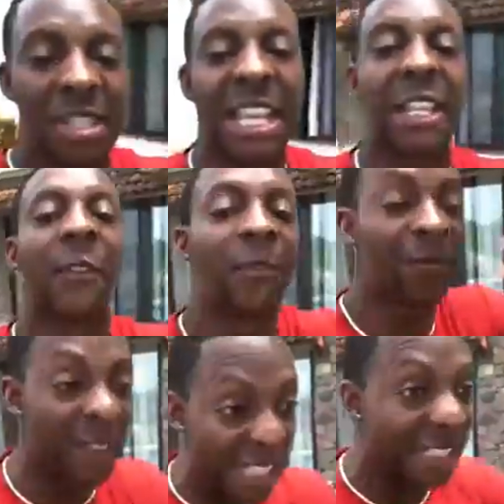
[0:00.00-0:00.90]
she is
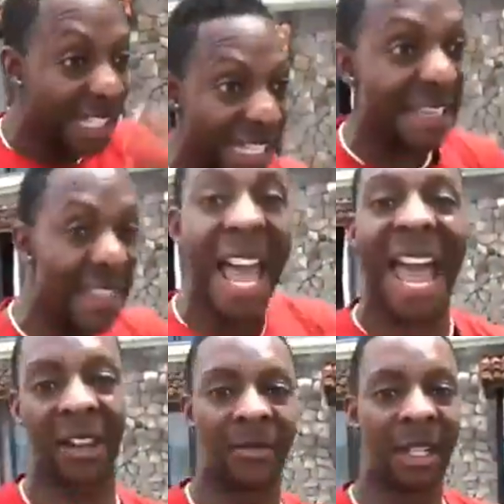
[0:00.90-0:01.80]
feeling
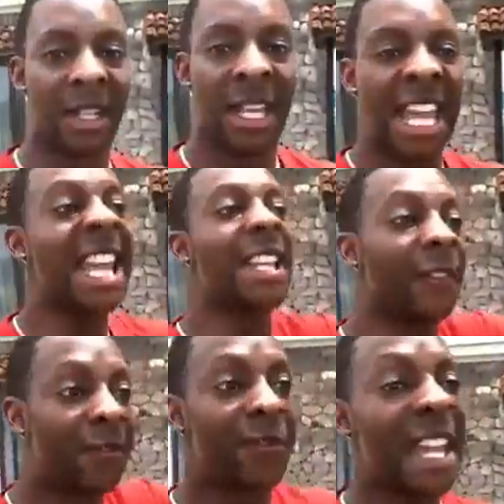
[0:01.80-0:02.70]
that. He
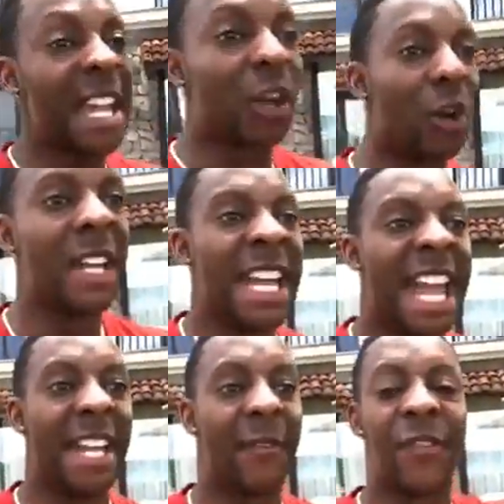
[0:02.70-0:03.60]
can feel,
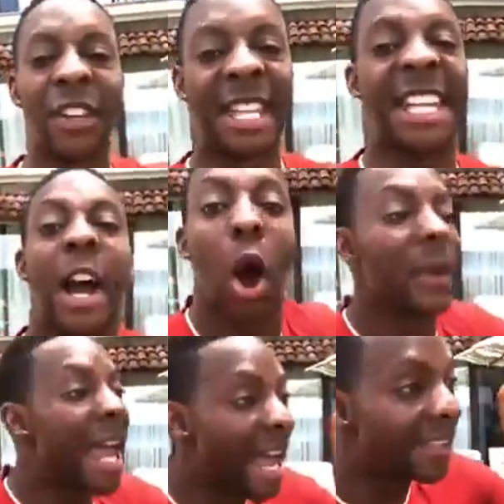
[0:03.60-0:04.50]
and it feels like he
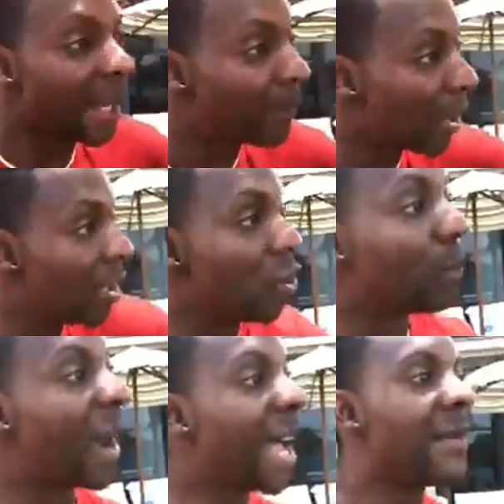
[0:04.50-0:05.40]
already has that brand new
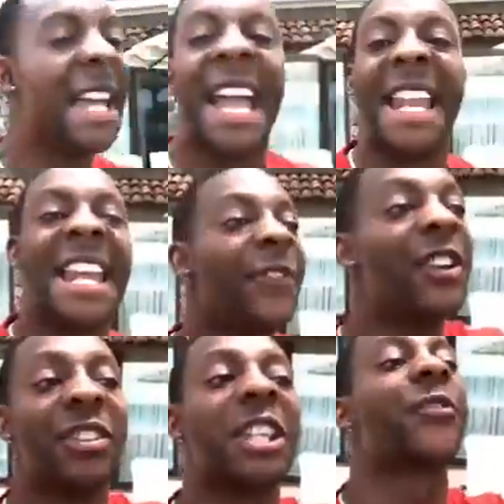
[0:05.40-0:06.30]
bike, and he
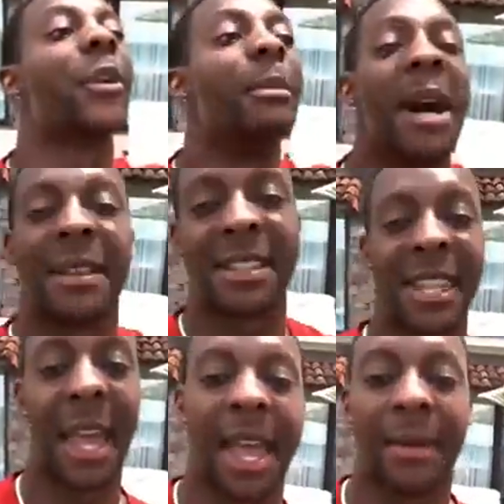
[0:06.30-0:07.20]
feels this for months. He
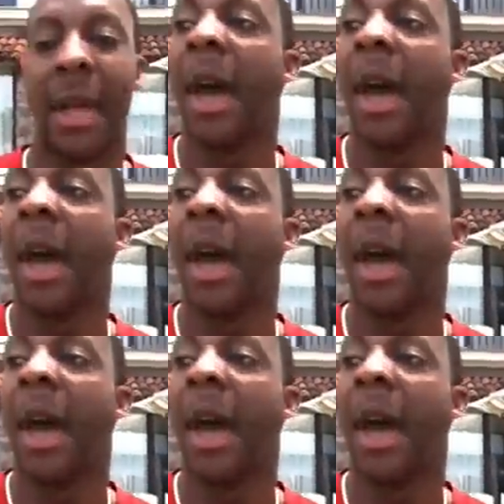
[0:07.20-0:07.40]
said, hey,